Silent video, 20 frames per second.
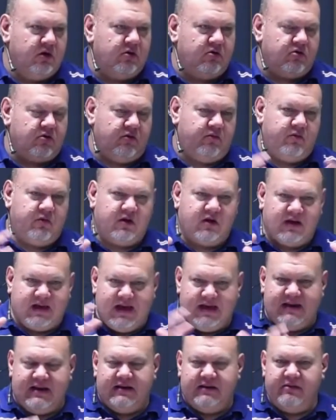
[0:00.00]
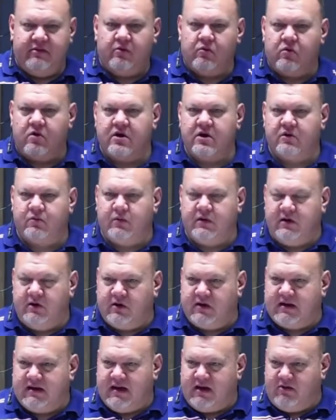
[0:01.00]
So if we get it in the Word, we
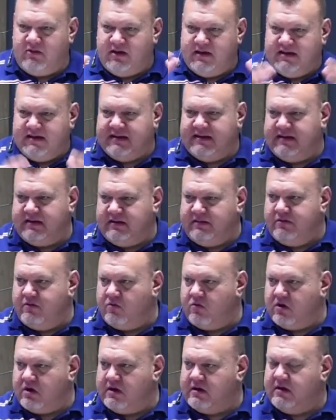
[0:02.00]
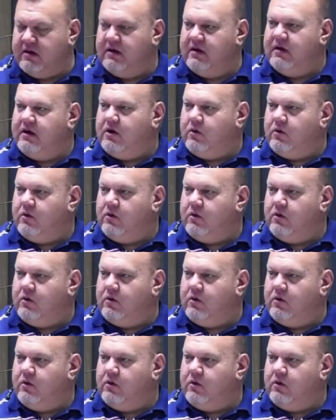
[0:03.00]
look at how they did it in the Word,